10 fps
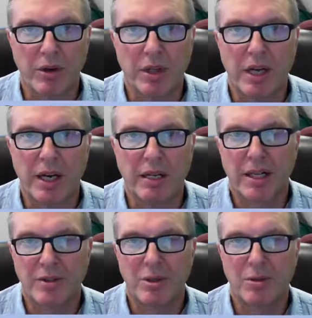online.
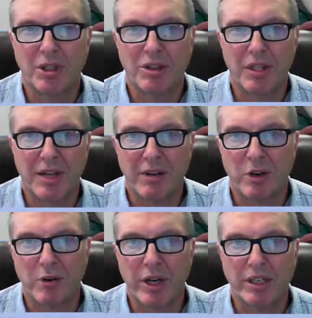Thanks so much and have a
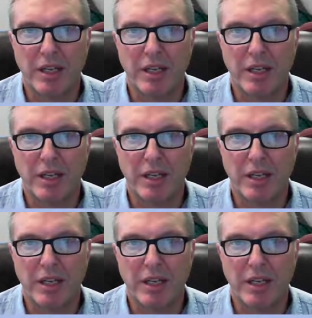great